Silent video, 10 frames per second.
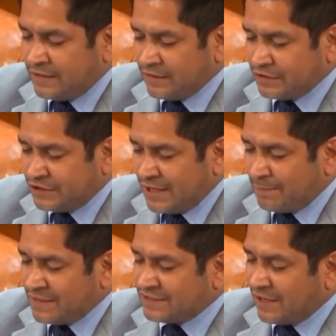
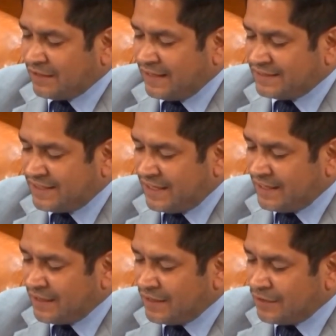dealership in Salt Lake
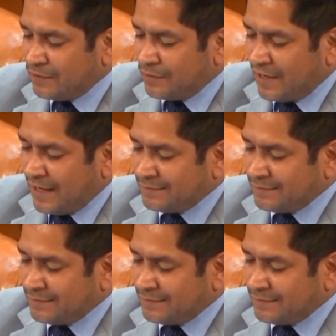City who